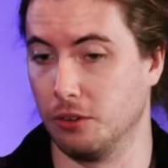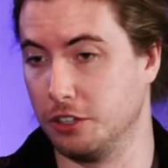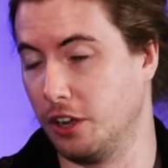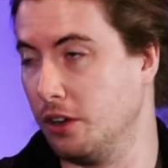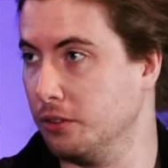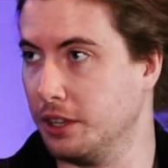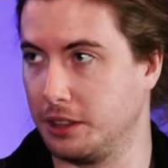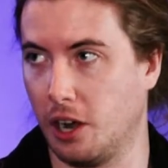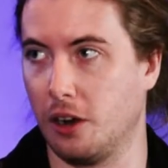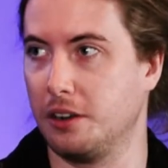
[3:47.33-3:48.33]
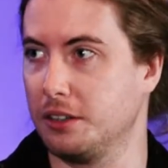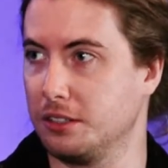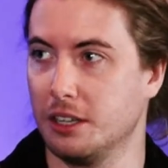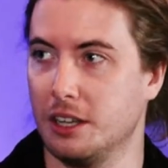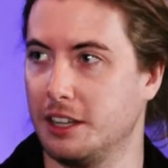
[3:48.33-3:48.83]
or tone that the
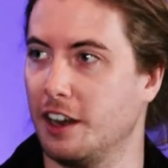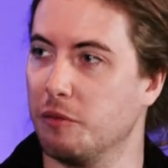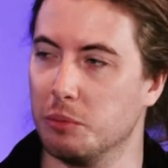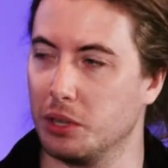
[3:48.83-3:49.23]
artist that I've been